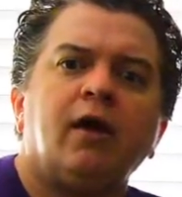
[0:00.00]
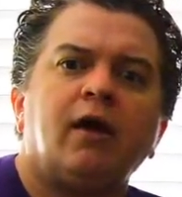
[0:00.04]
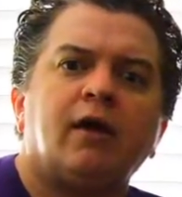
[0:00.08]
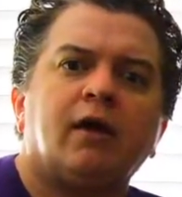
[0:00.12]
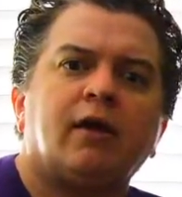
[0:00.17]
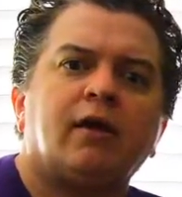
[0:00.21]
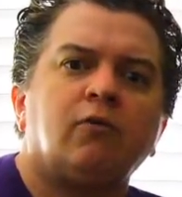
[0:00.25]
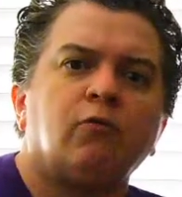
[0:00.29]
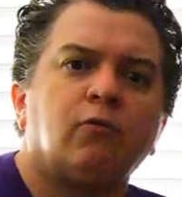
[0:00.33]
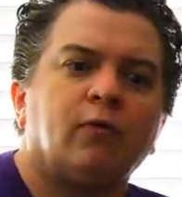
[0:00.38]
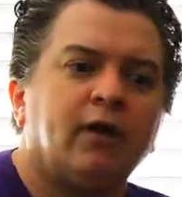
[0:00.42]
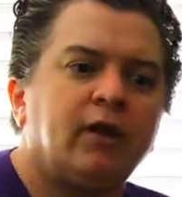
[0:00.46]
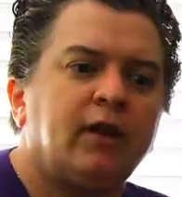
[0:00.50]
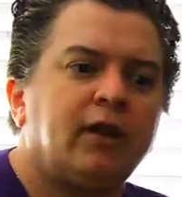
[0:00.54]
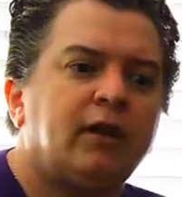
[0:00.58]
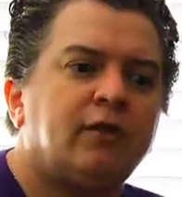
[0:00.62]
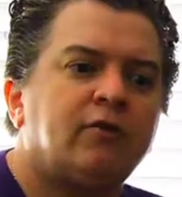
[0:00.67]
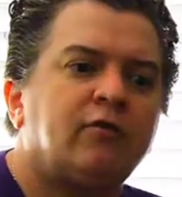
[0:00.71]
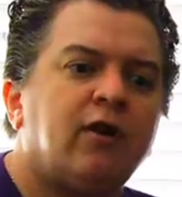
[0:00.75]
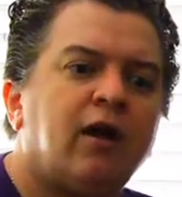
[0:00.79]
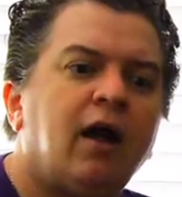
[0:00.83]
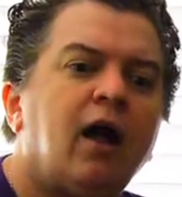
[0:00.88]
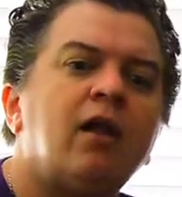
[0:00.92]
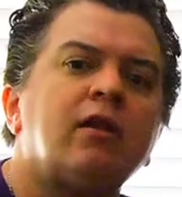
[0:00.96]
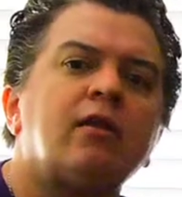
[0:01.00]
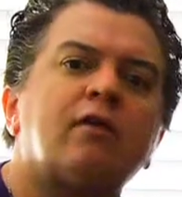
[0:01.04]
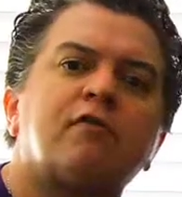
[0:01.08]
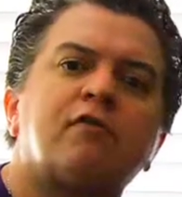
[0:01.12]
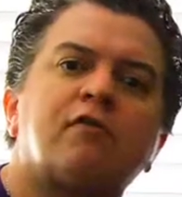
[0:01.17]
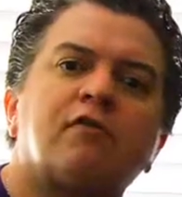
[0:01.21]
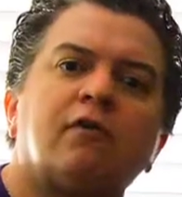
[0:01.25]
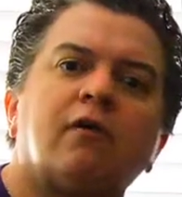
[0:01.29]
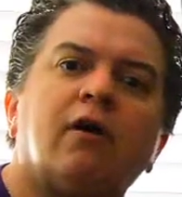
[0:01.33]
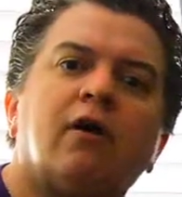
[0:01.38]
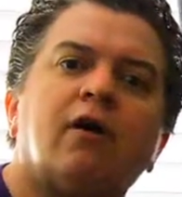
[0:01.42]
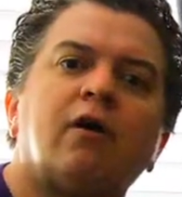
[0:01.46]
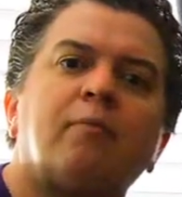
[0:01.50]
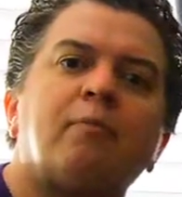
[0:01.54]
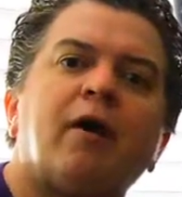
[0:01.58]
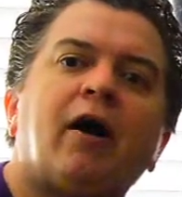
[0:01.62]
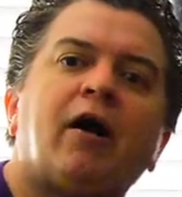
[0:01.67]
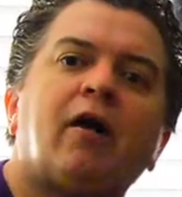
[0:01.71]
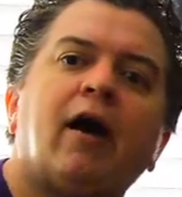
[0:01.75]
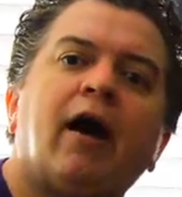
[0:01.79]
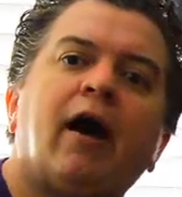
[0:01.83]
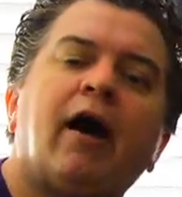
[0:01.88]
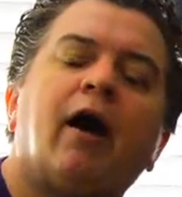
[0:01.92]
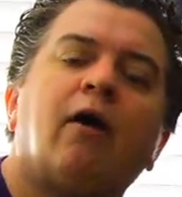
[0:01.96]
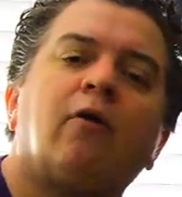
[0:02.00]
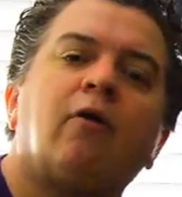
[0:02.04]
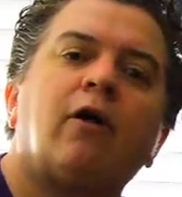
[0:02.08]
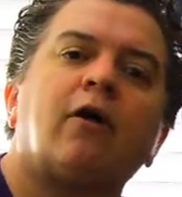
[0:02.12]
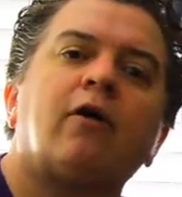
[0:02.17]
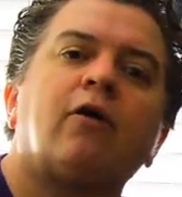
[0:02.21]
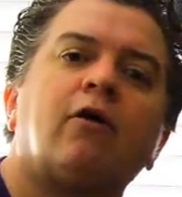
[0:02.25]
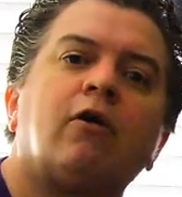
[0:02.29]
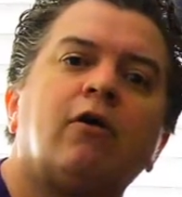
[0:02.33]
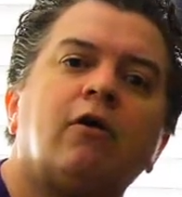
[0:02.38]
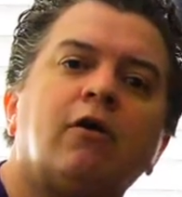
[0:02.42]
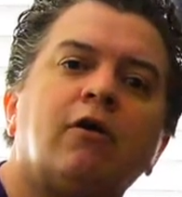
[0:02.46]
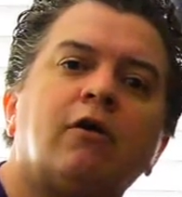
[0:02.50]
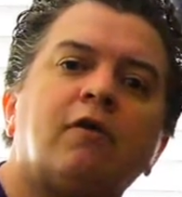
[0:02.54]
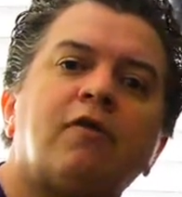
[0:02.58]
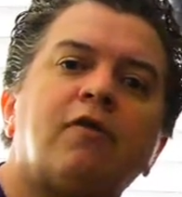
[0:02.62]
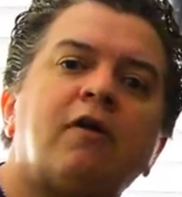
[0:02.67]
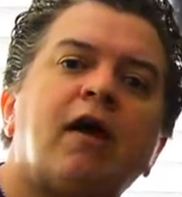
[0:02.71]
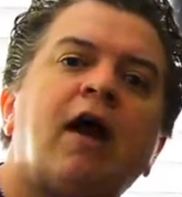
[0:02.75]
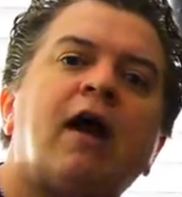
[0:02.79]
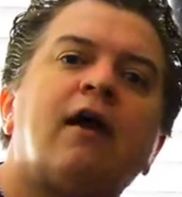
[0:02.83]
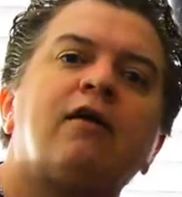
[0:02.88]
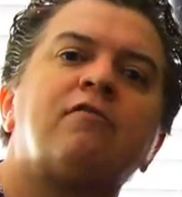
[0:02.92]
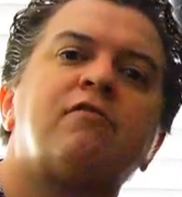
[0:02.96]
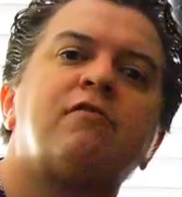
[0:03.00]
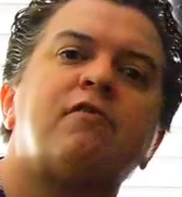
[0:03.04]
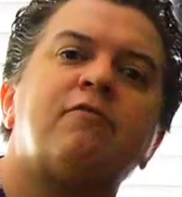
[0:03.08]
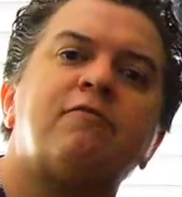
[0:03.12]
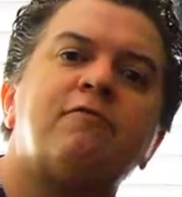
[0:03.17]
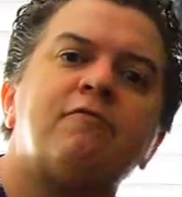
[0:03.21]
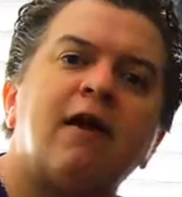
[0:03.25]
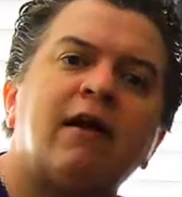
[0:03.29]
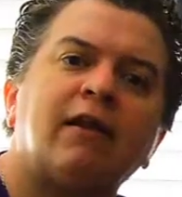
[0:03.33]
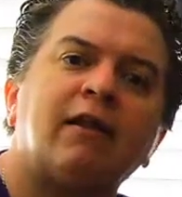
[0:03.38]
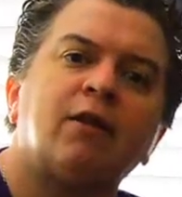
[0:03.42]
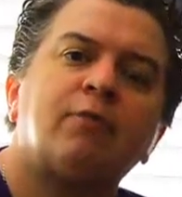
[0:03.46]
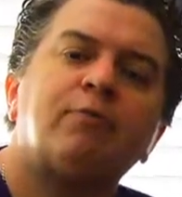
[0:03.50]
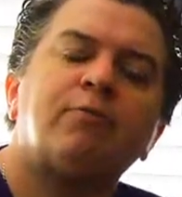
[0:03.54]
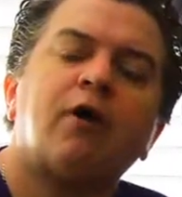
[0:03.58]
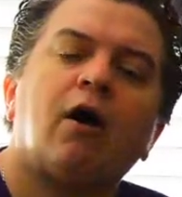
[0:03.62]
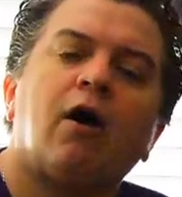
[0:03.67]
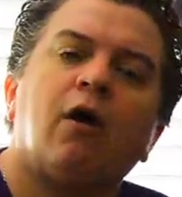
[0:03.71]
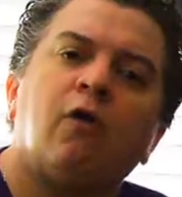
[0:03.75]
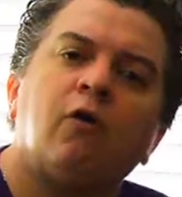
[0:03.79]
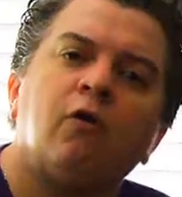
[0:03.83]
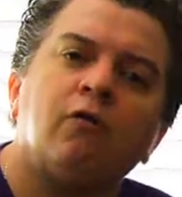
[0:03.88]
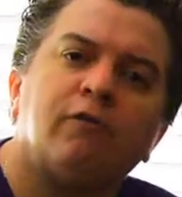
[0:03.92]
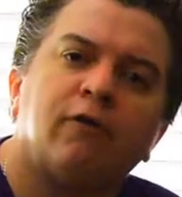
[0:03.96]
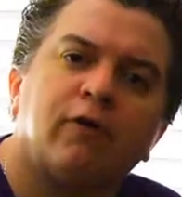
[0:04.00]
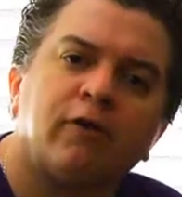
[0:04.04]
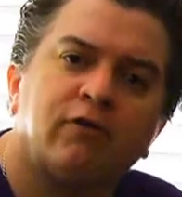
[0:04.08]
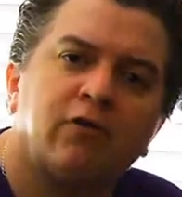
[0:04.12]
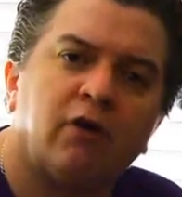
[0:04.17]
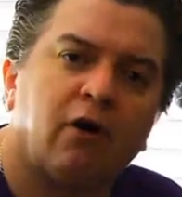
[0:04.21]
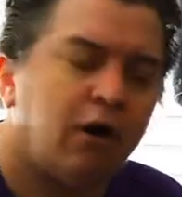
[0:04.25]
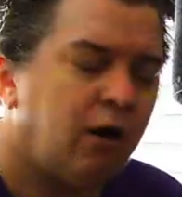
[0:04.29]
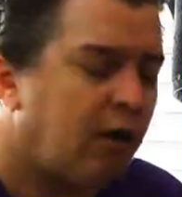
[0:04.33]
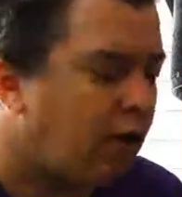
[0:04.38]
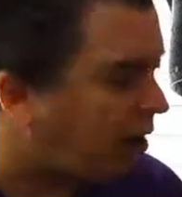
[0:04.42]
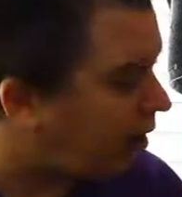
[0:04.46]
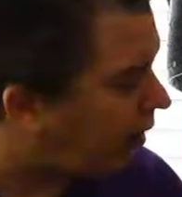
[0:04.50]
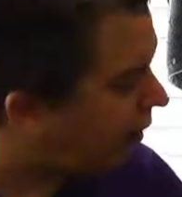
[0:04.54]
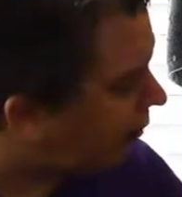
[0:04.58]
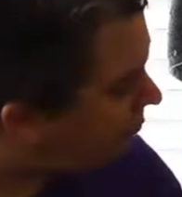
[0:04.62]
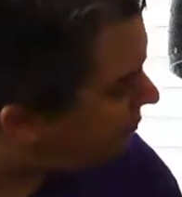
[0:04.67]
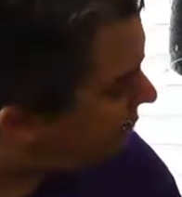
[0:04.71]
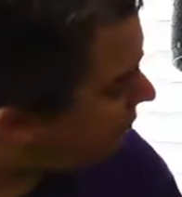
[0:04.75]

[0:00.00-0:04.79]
can really tell us a lot about how our Earth has developed over time.